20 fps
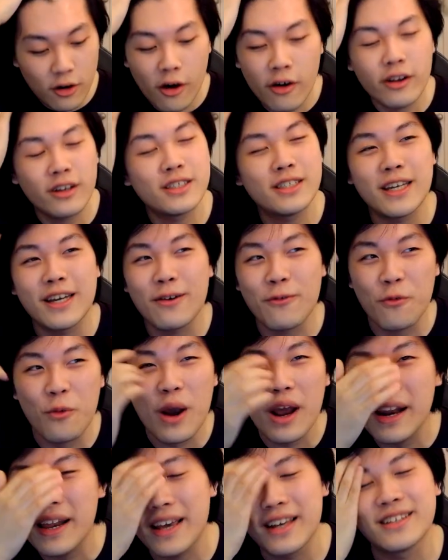Honestly, it
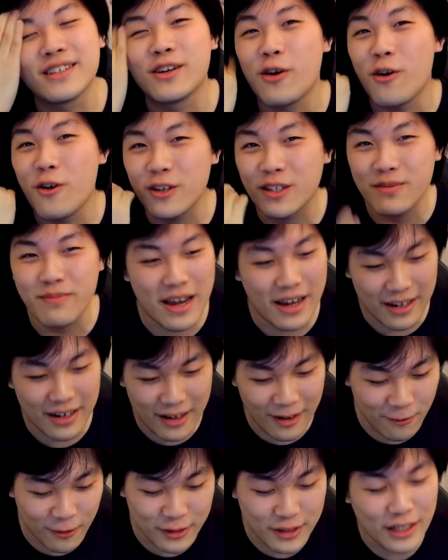really isn't going to make a
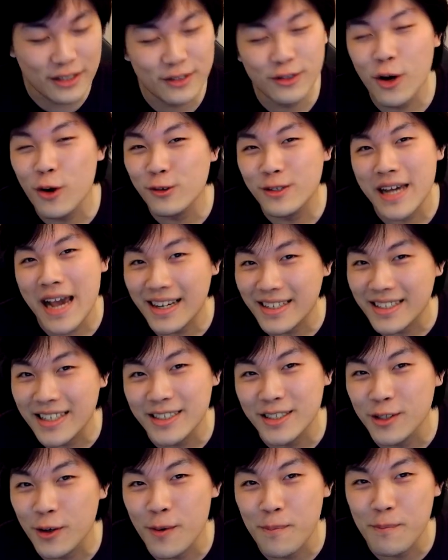difference. There's no
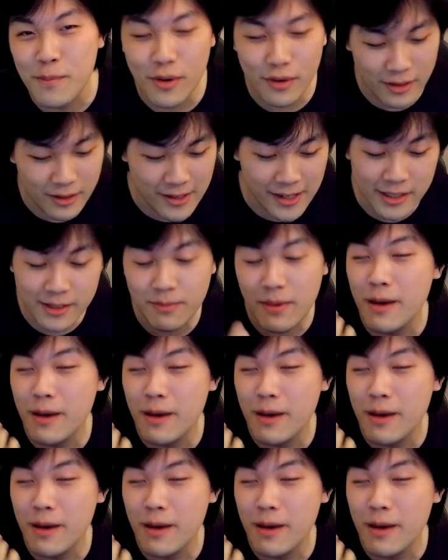tactics you can put to this.